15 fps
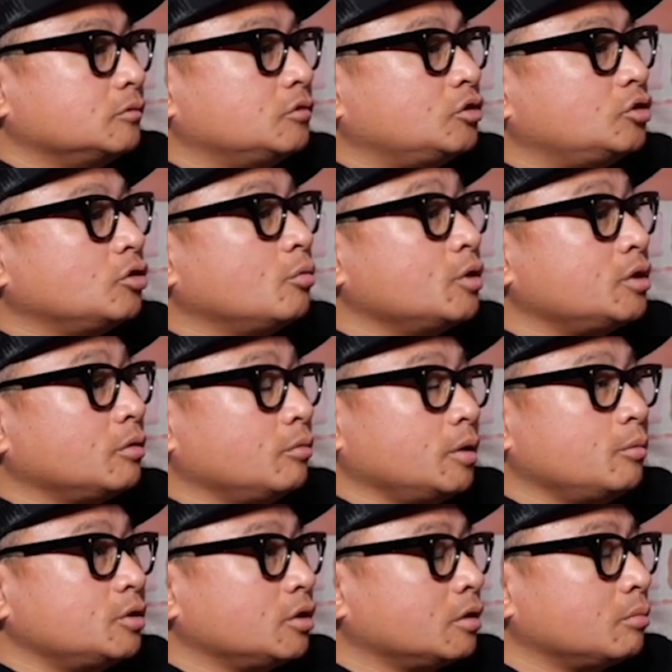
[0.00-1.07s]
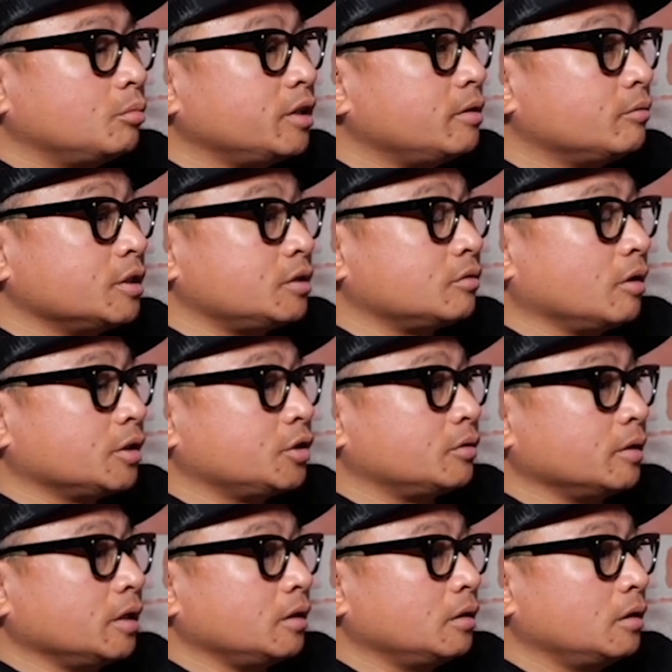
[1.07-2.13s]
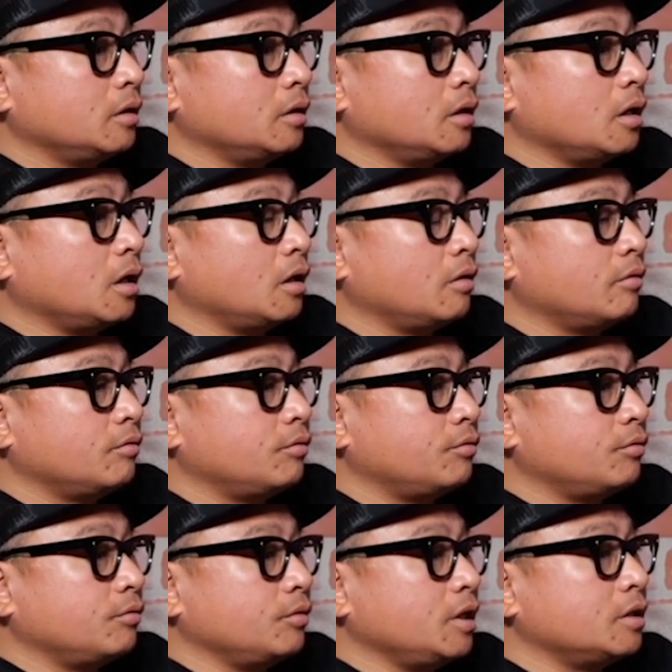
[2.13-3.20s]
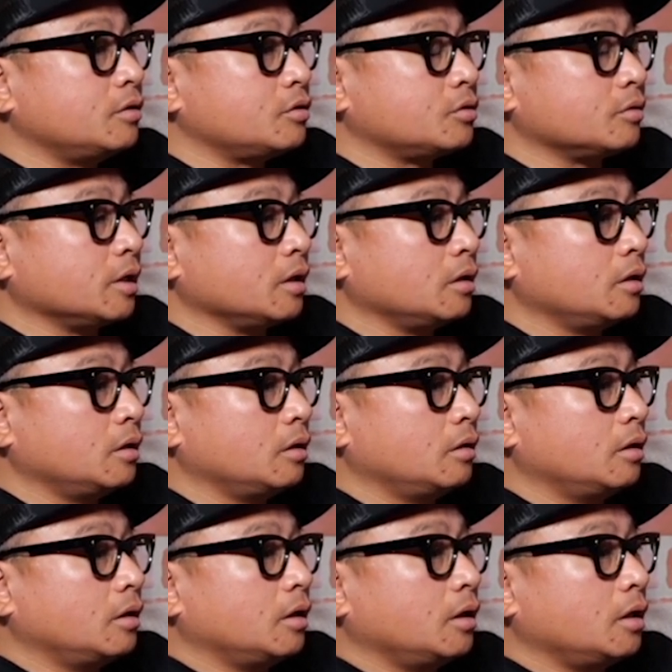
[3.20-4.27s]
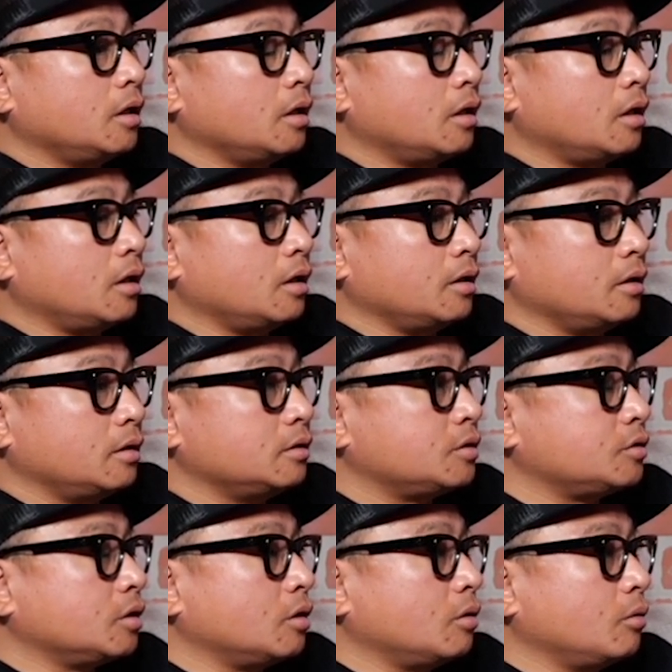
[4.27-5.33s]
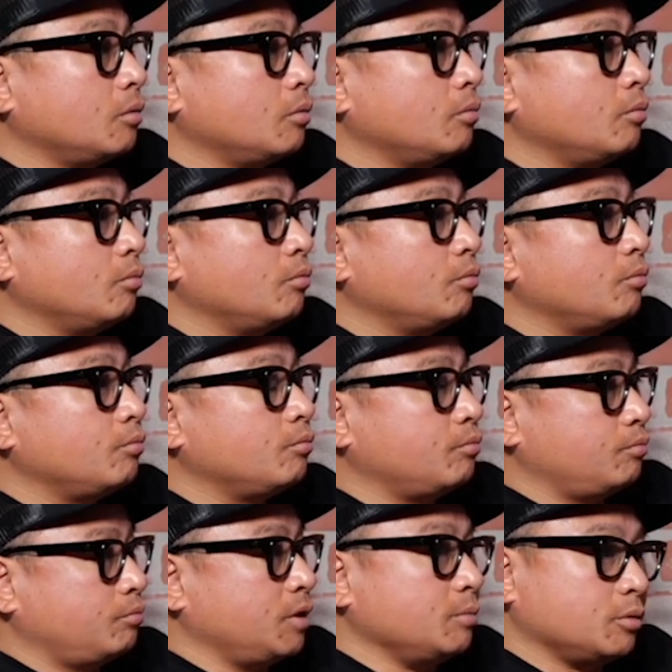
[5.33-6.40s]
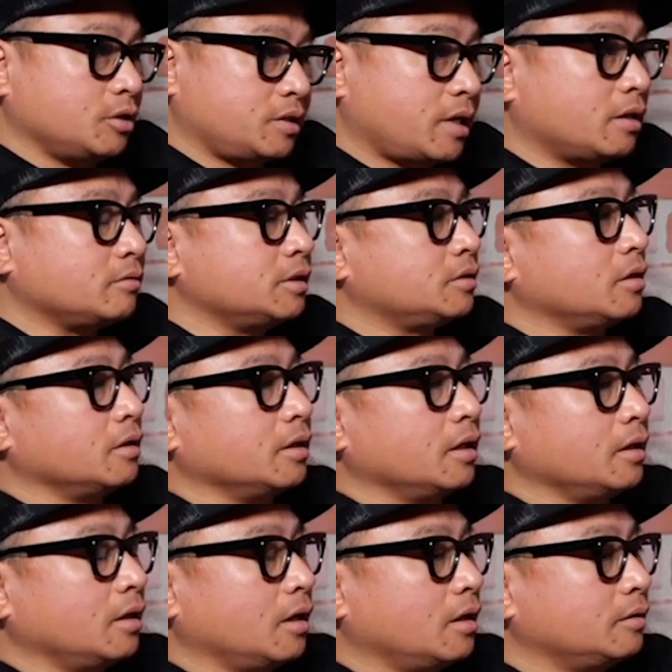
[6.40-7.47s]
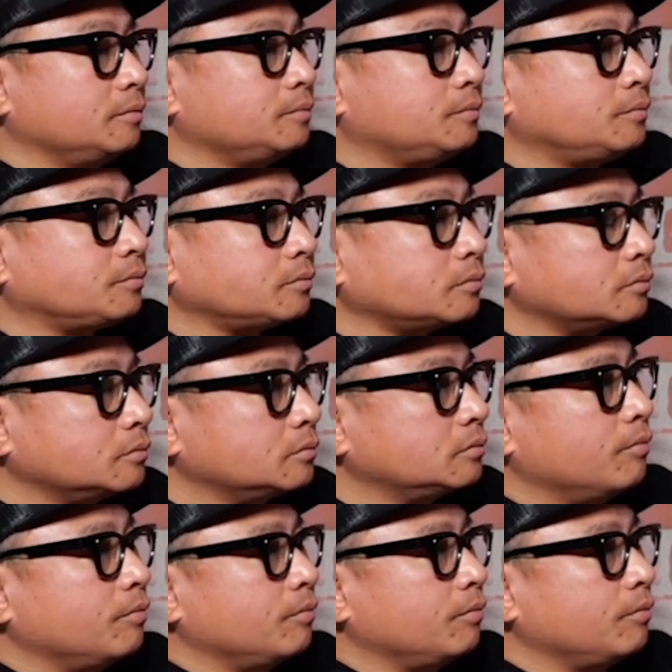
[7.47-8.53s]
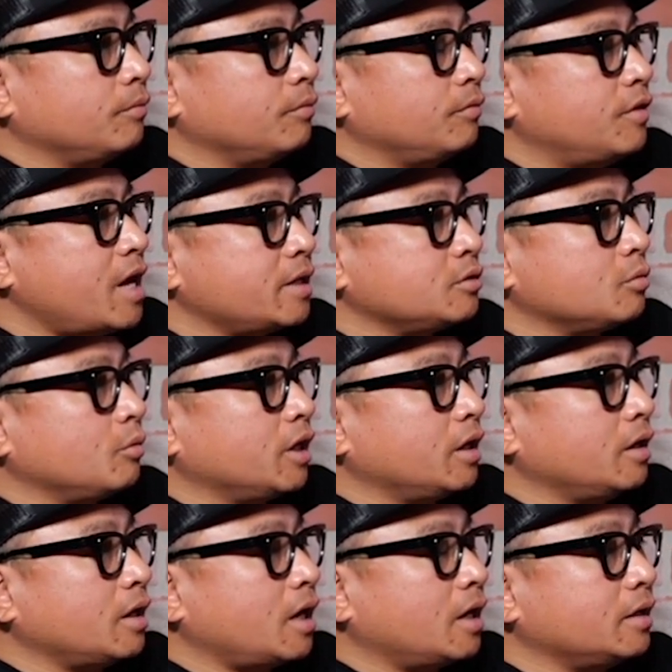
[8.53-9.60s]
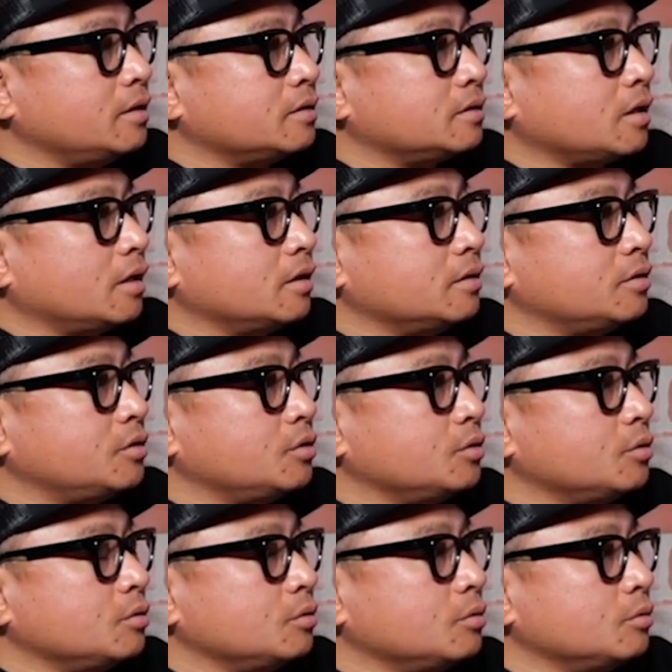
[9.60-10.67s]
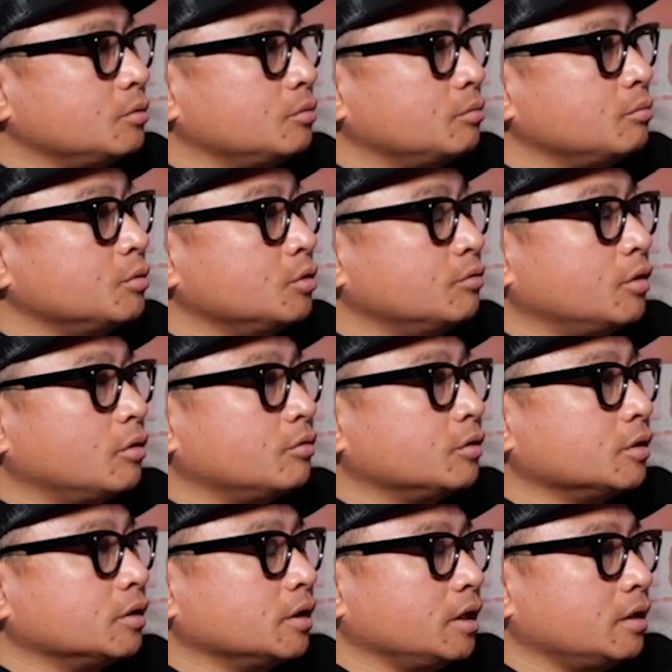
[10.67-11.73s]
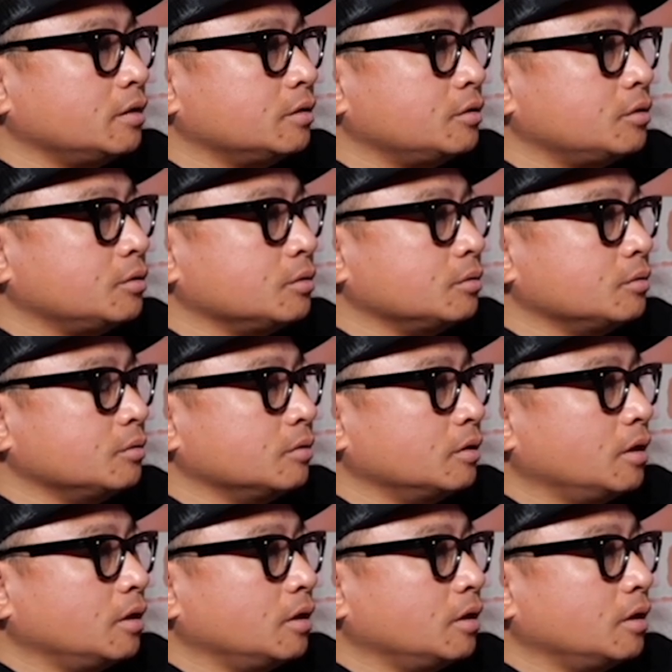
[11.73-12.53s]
So it was a complete restructuring of the industry. So people's salaries started getting cut. That's when I decided to move over into,